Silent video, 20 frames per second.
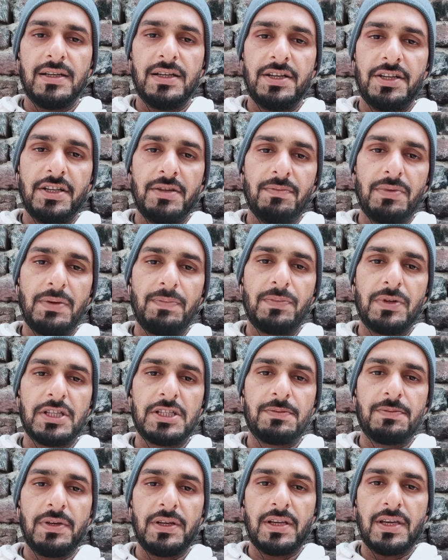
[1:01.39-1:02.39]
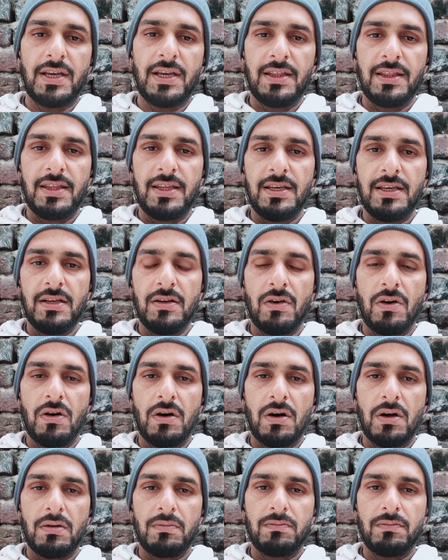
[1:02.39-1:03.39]
Indian people speak Hindi
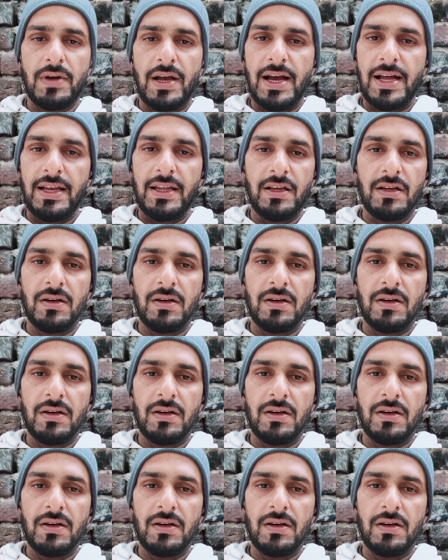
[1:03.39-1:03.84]
or any